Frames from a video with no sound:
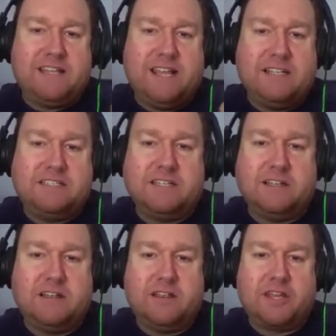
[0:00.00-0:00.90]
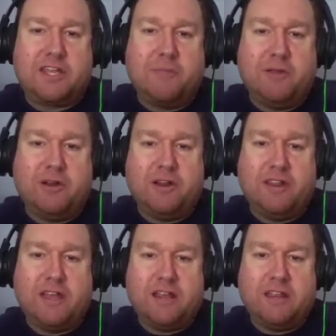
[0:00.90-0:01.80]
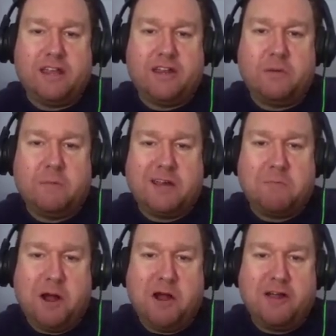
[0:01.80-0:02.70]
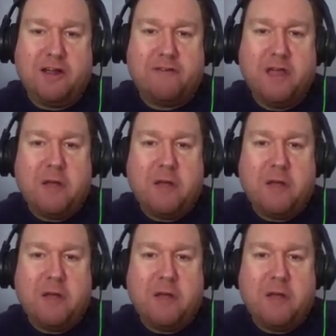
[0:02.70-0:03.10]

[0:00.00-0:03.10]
into the community that that you're a big part of